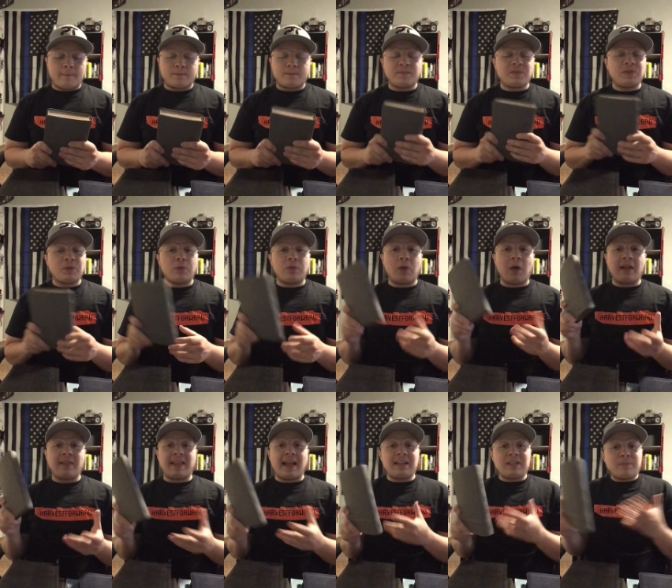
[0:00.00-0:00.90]
So
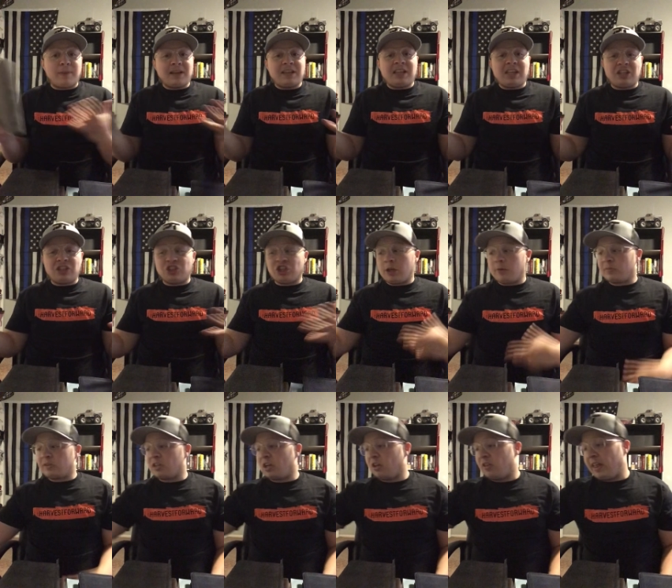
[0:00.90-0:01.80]
that's my King
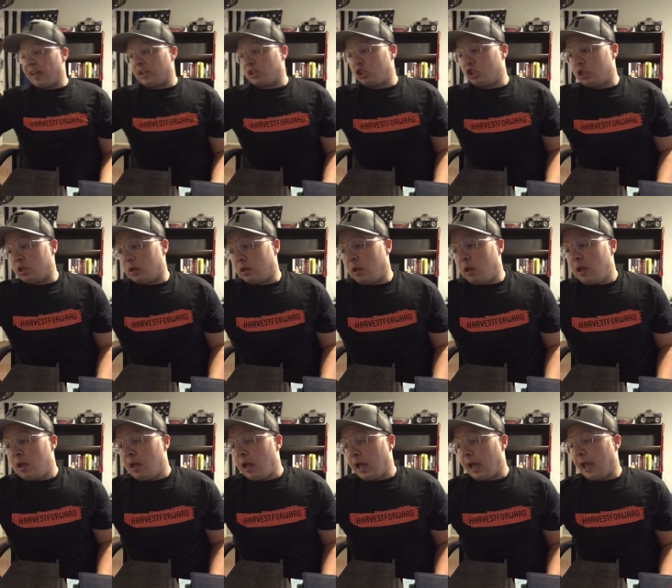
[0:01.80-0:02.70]
James collection.
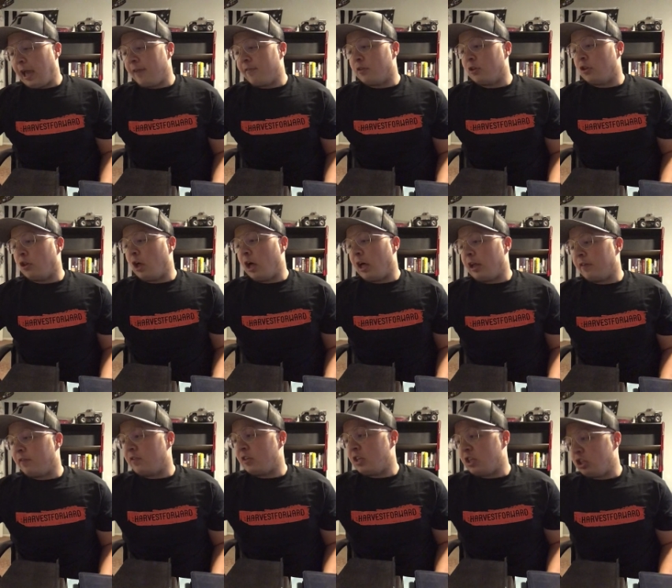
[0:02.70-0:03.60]
I have a lot
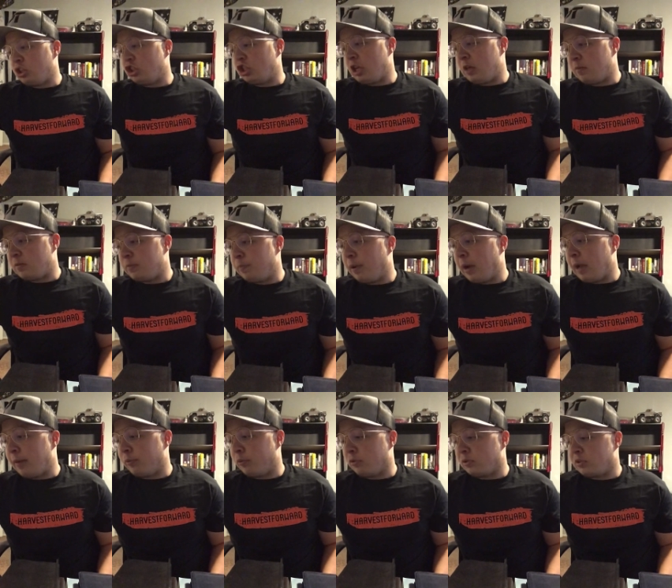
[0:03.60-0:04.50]
of King James
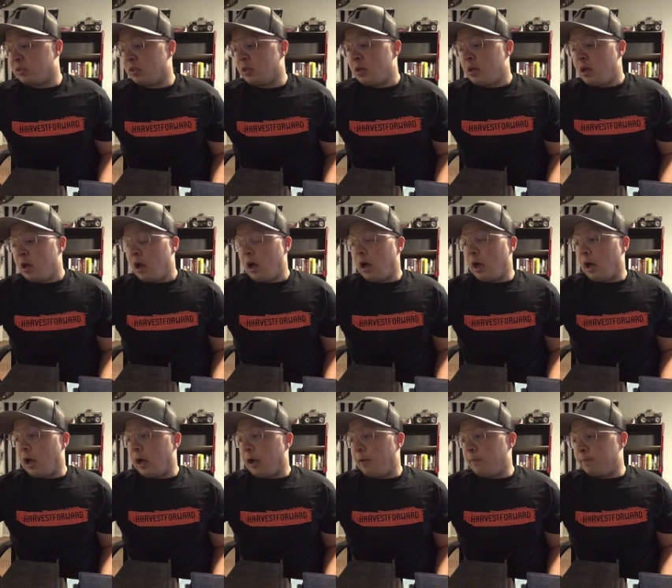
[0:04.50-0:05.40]
Bibles,
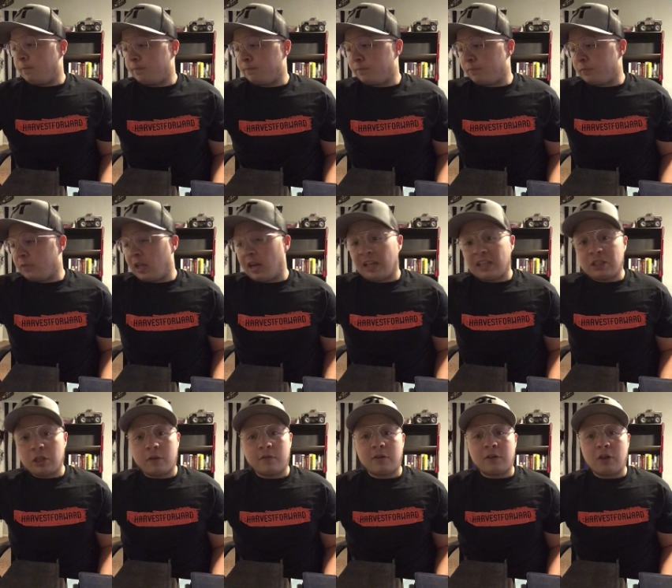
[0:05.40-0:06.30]
and I
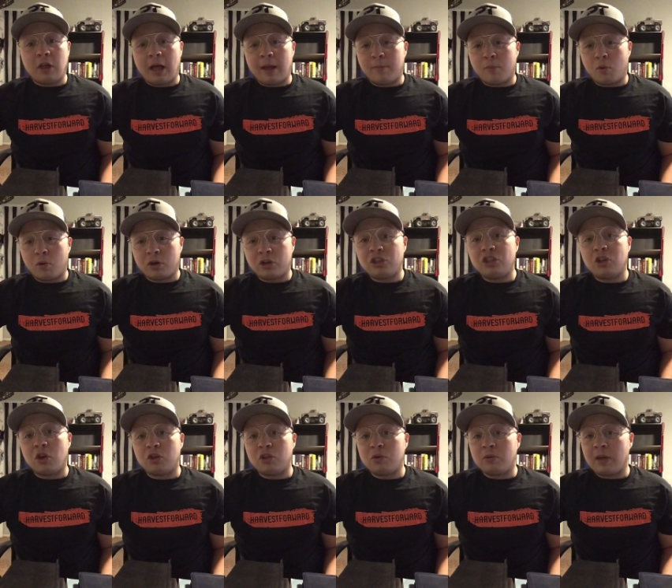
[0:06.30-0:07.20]
still have a lot more to
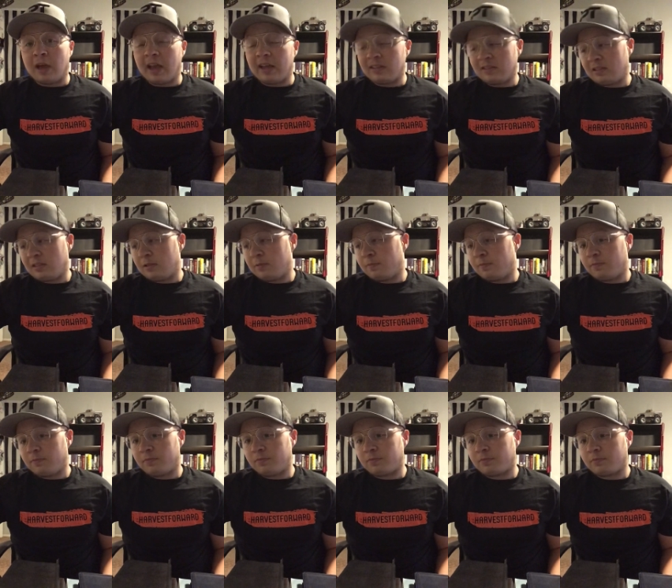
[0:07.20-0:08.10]
show you guys.
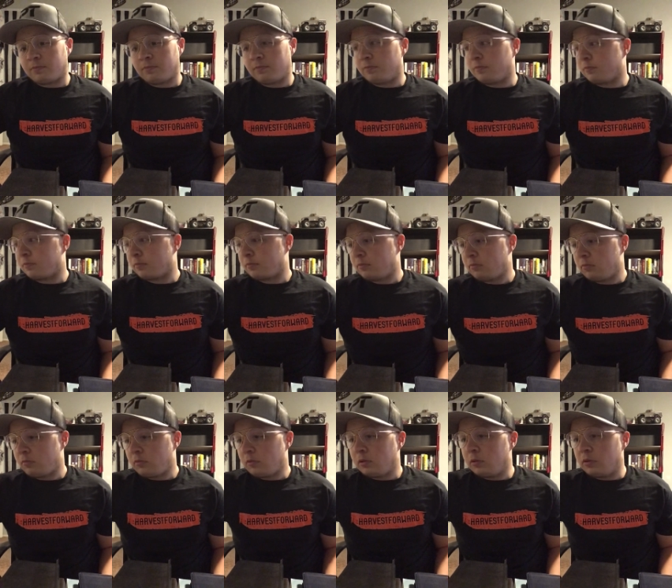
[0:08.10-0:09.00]

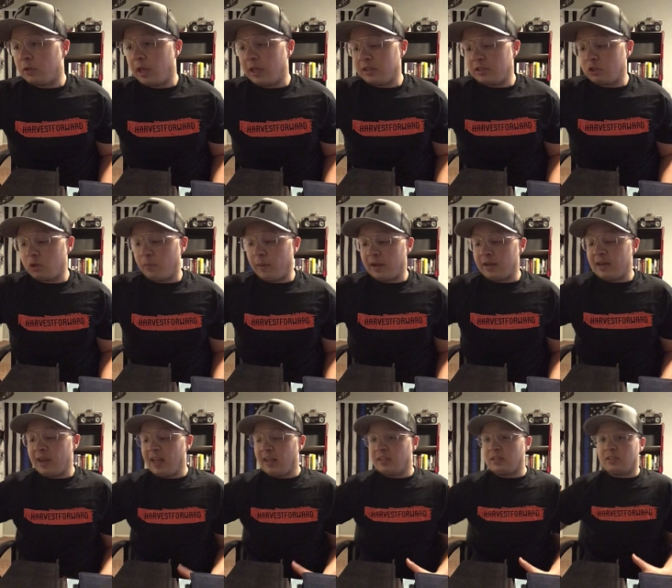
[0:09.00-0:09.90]
Okay, so my
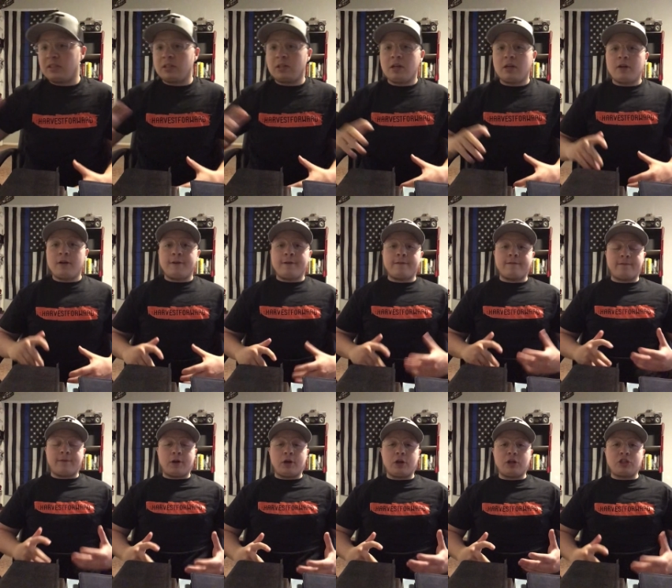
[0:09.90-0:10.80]
next
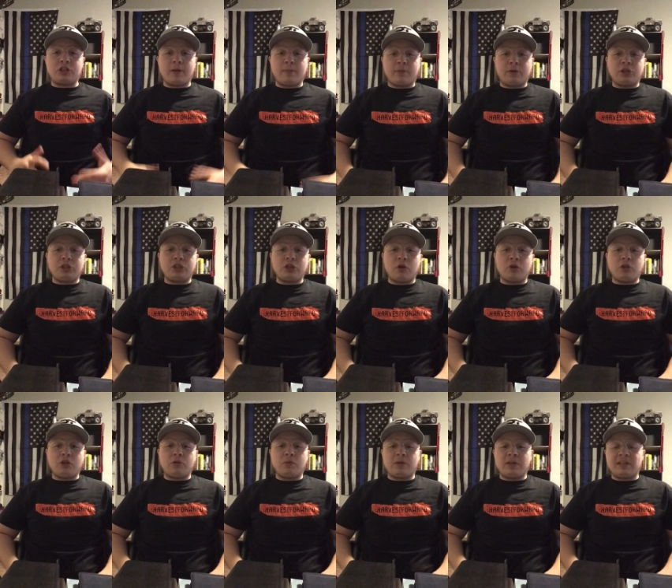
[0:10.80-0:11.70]
version I'm going to show
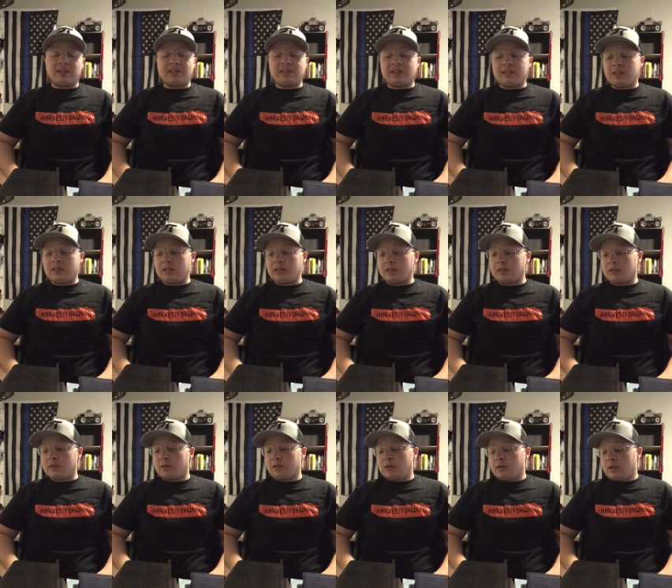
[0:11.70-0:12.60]
you is the
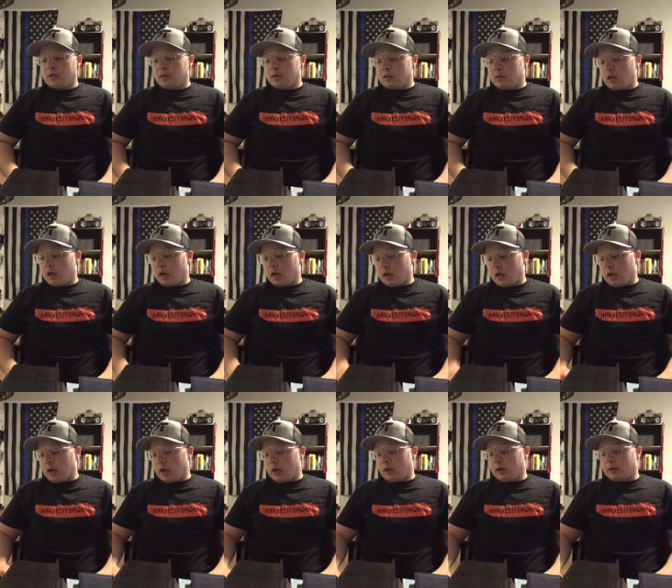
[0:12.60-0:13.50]

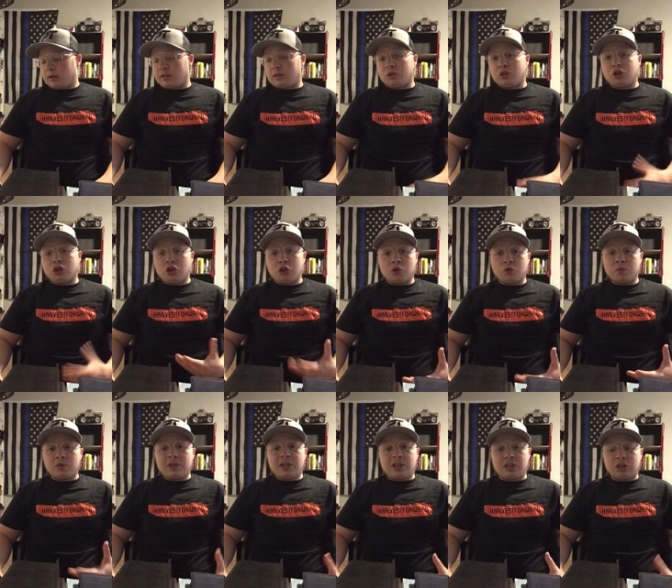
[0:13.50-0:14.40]

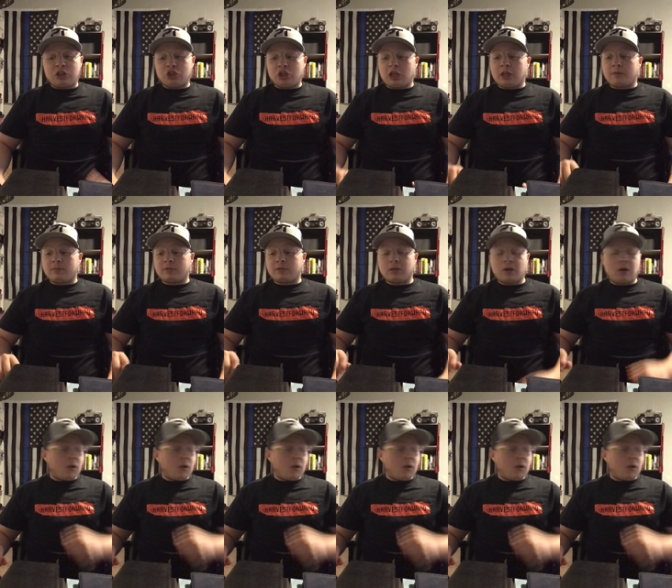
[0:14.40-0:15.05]
New King James.